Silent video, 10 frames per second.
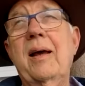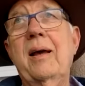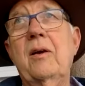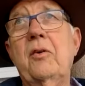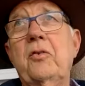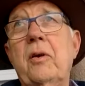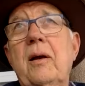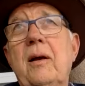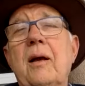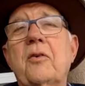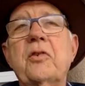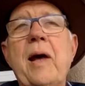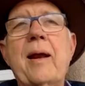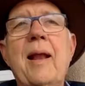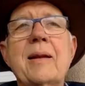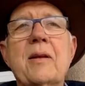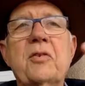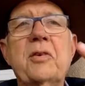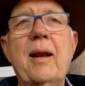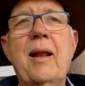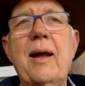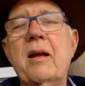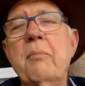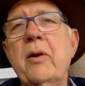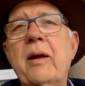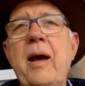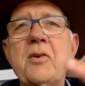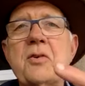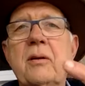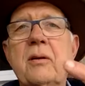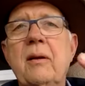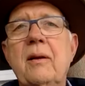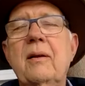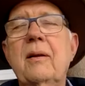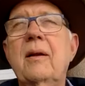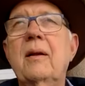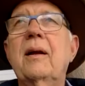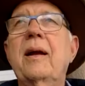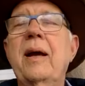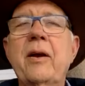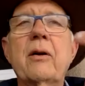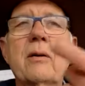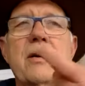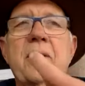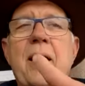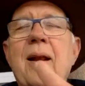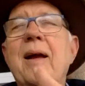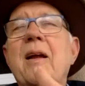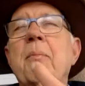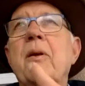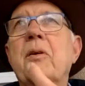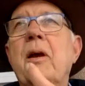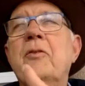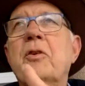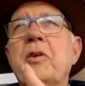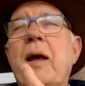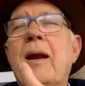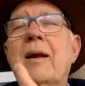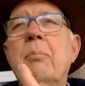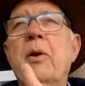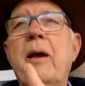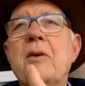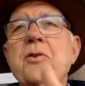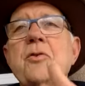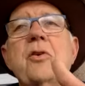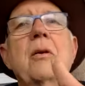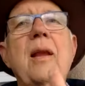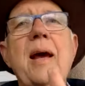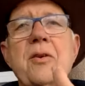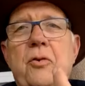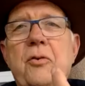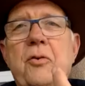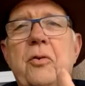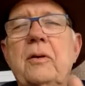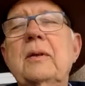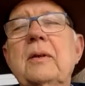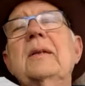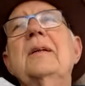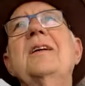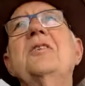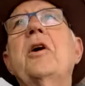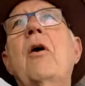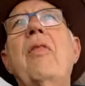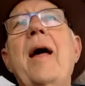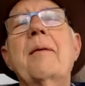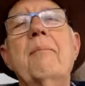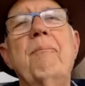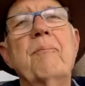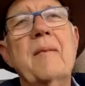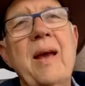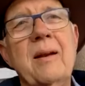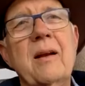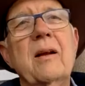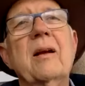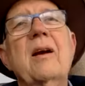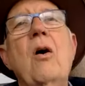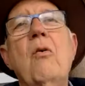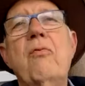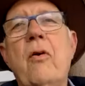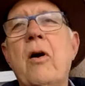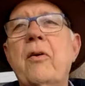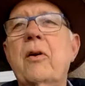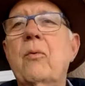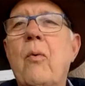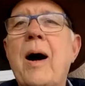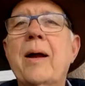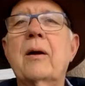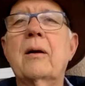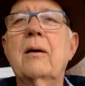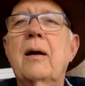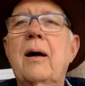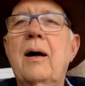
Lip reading: is satellite to satellite communication, intra-satellite communication using lasers. So that can go farther and wider